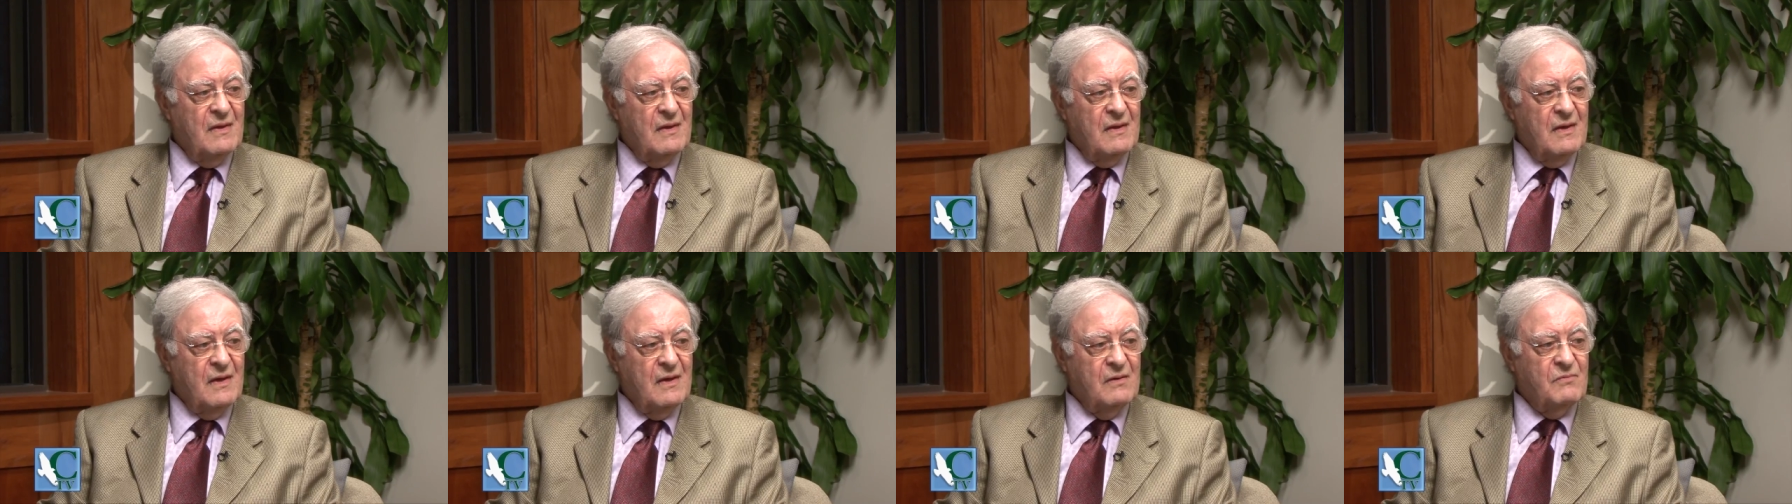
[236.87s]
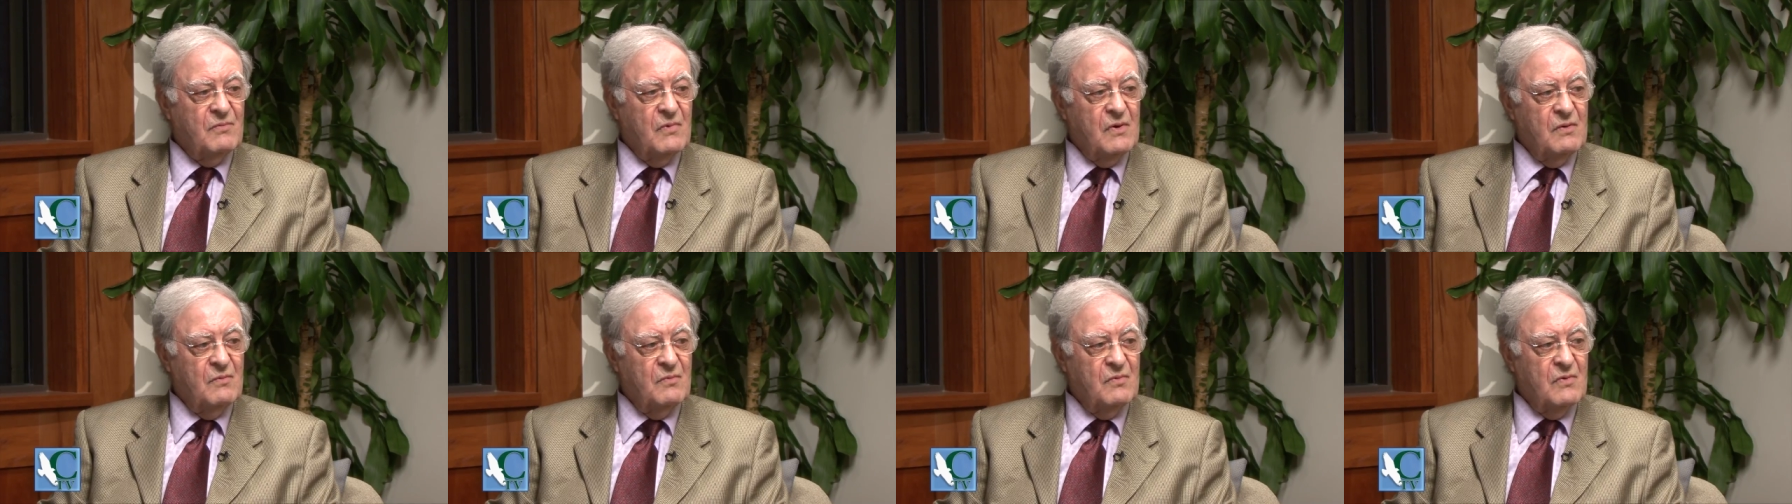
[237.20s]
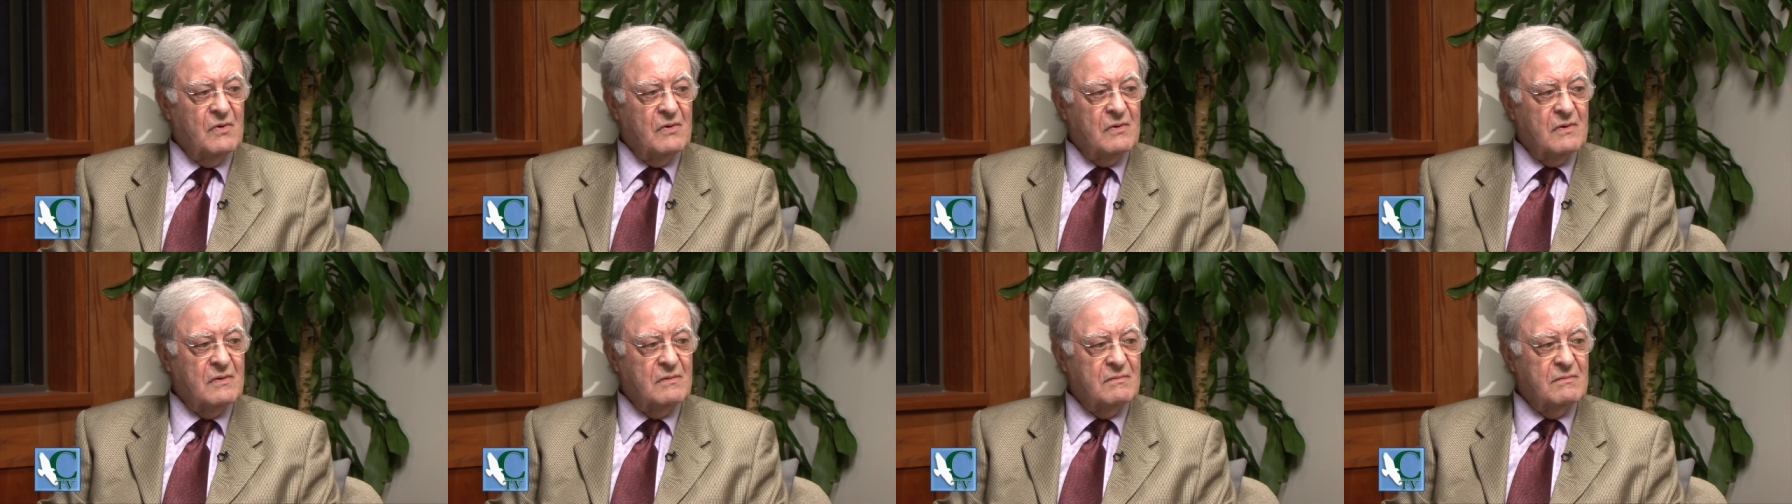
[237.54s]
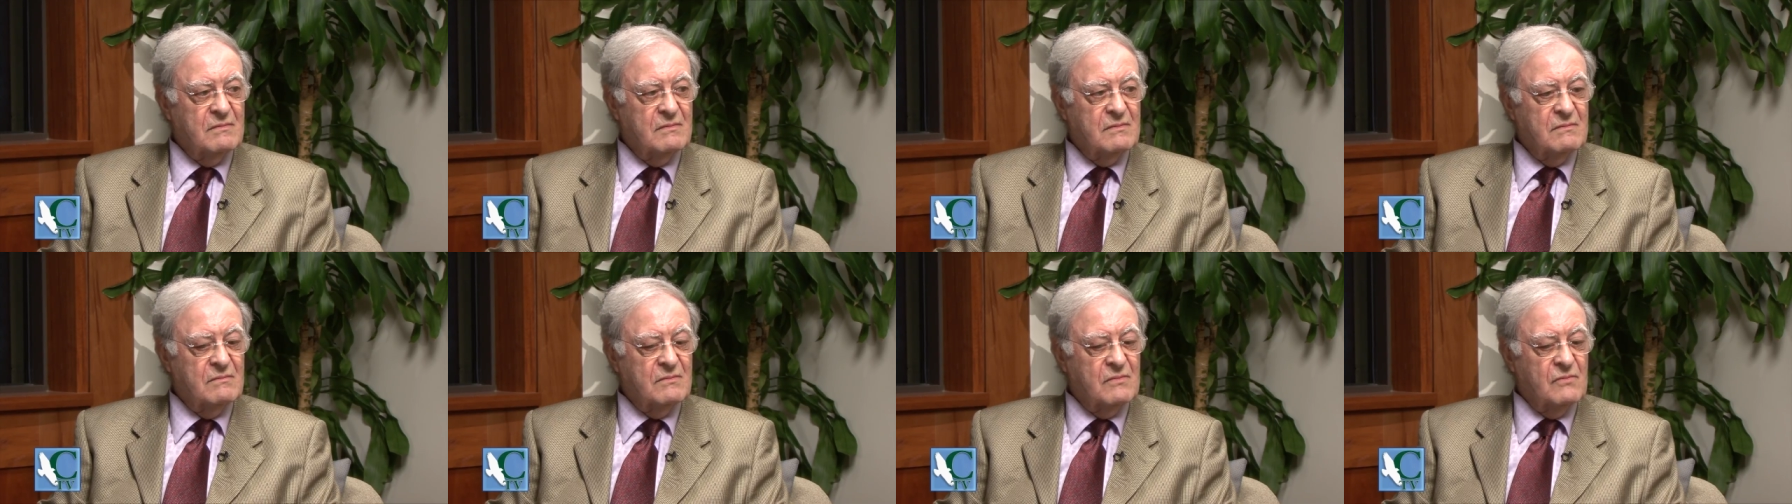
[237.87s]
And we were
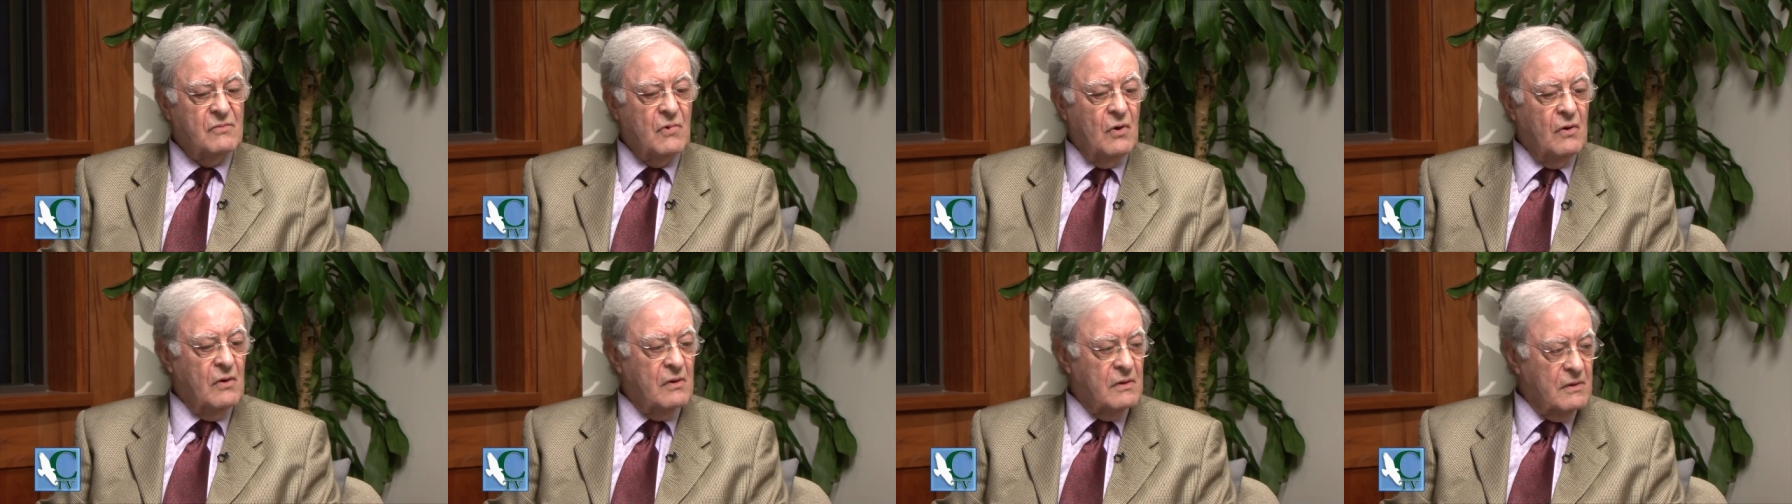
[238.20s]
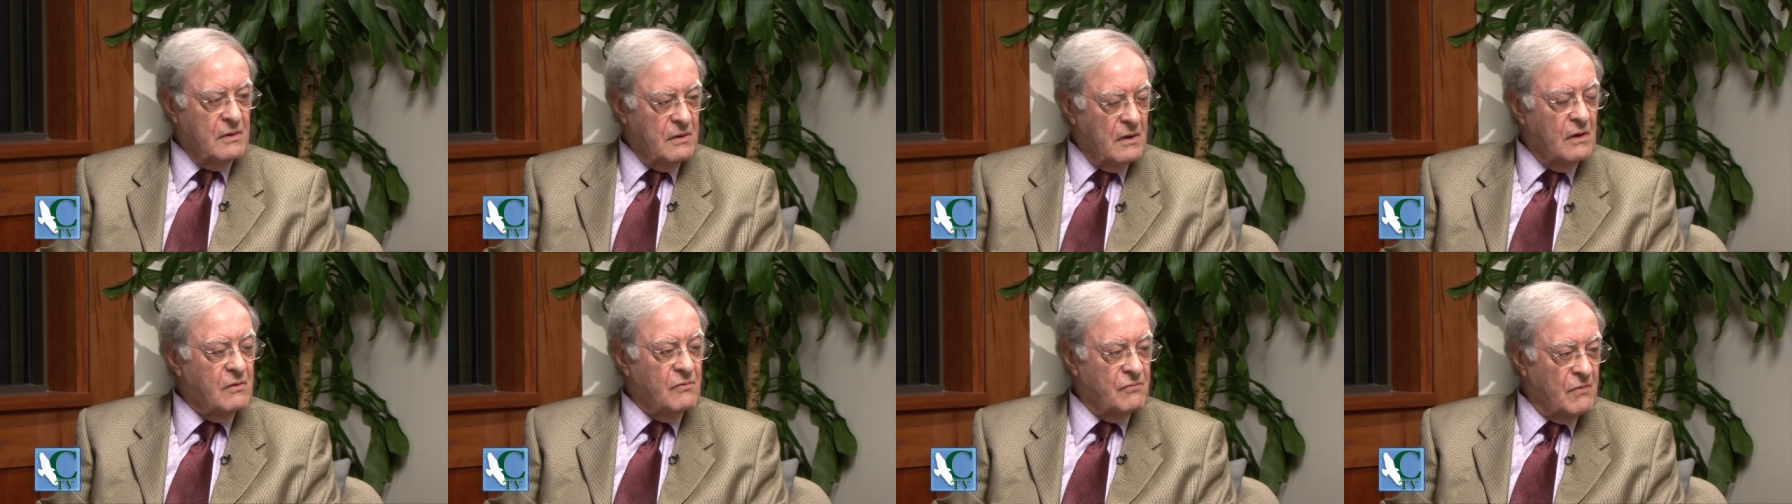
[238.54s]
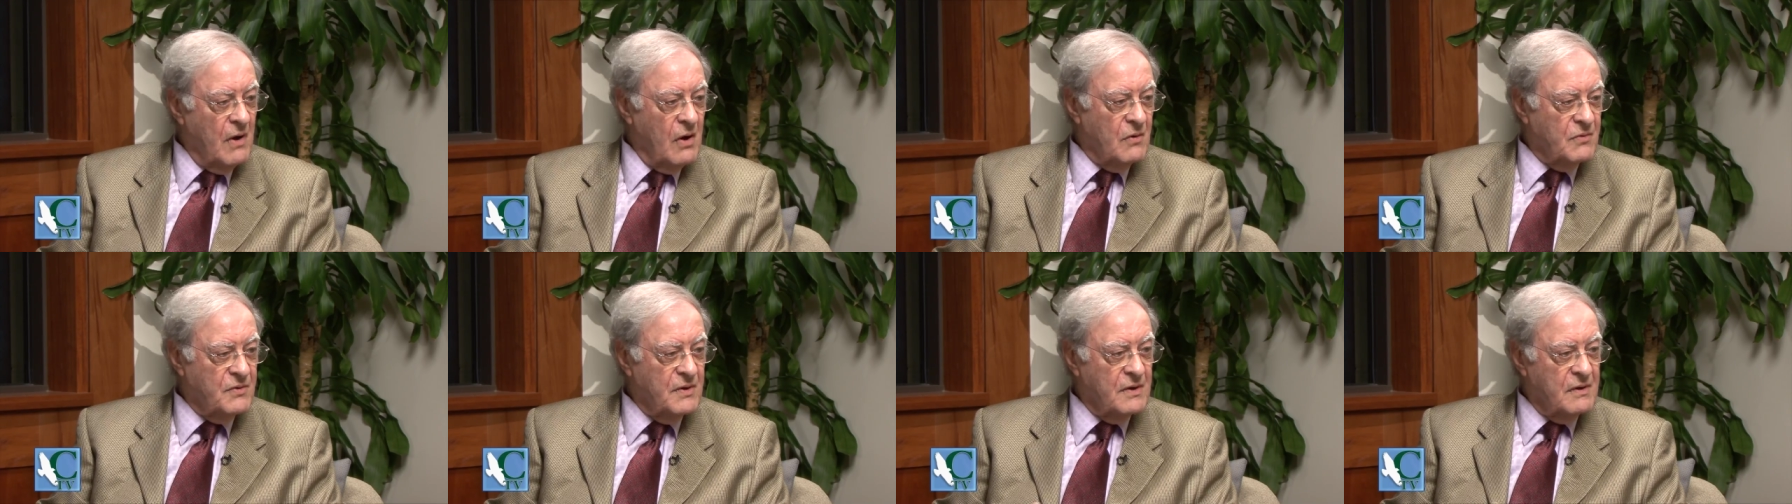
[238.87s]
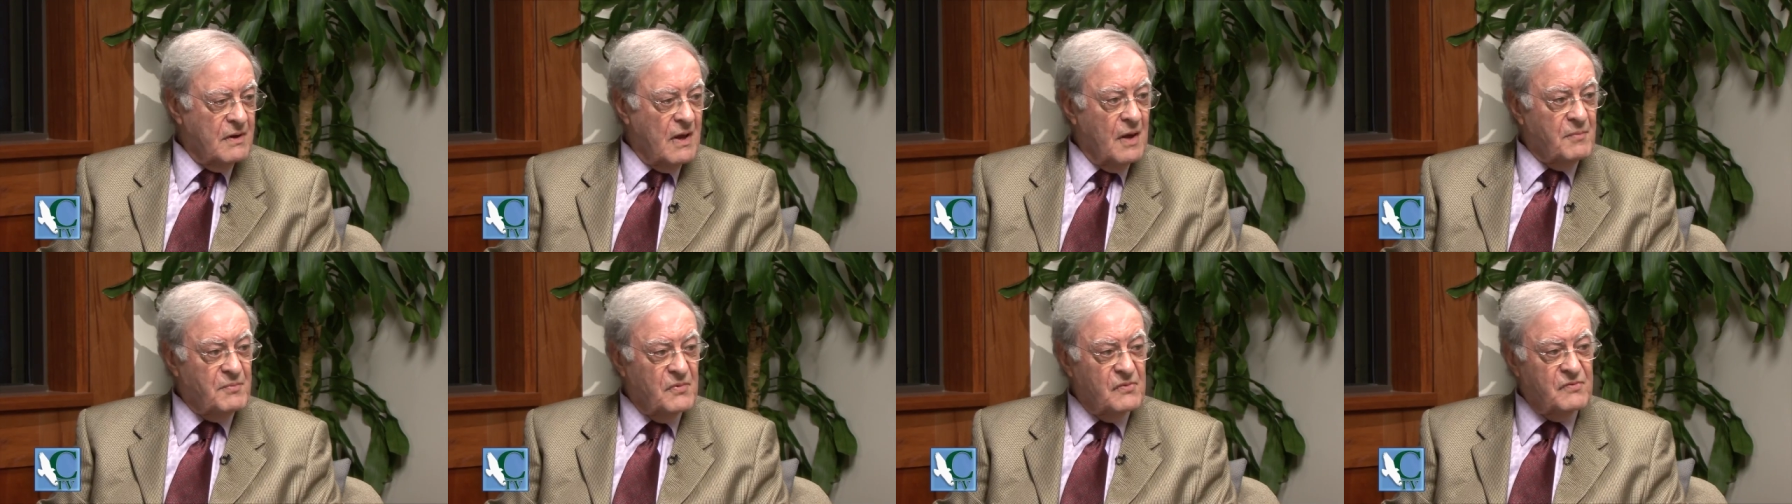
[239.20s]
called, uh, rounded
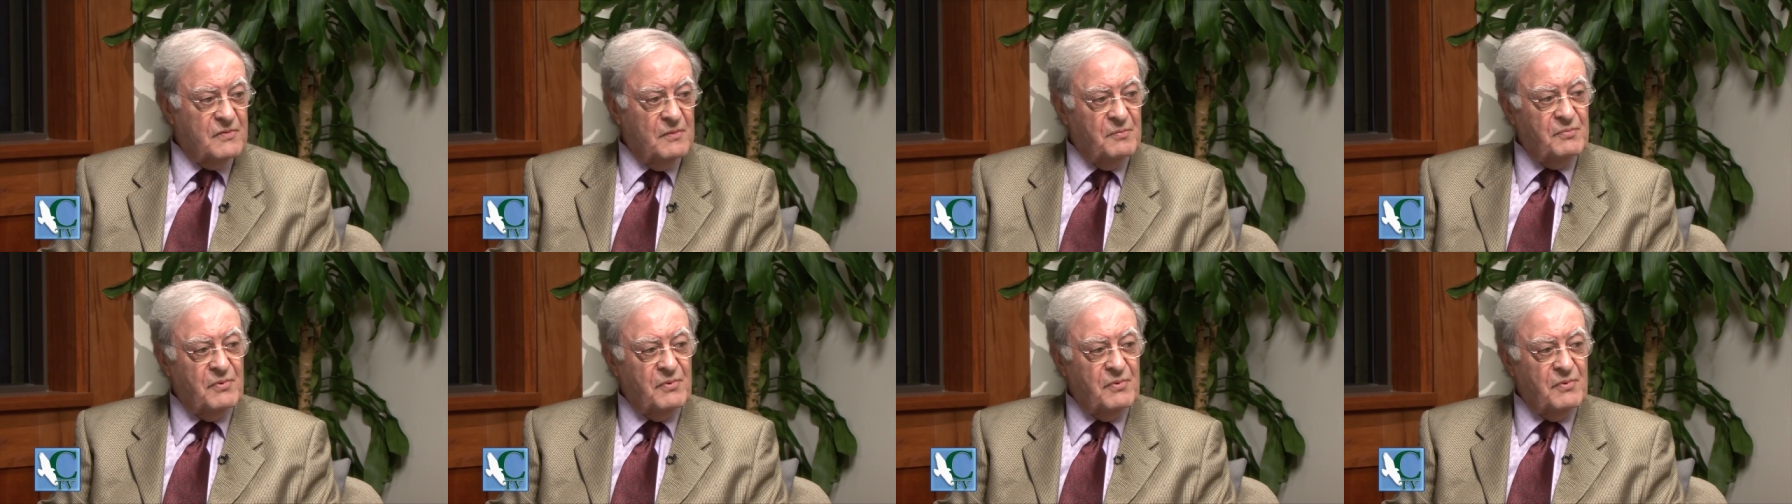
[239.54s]
up is the